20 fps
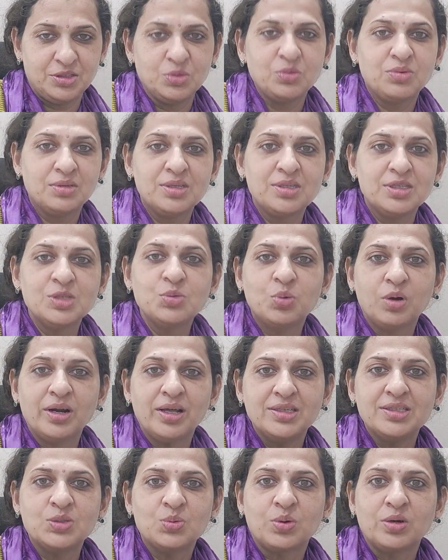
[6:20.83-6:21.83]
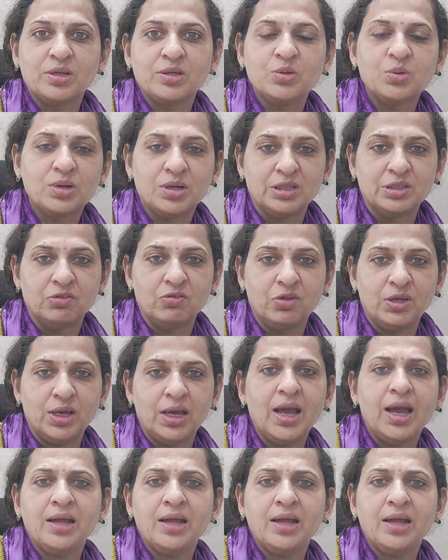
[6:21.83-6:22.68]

So this is what I just wanted to convey.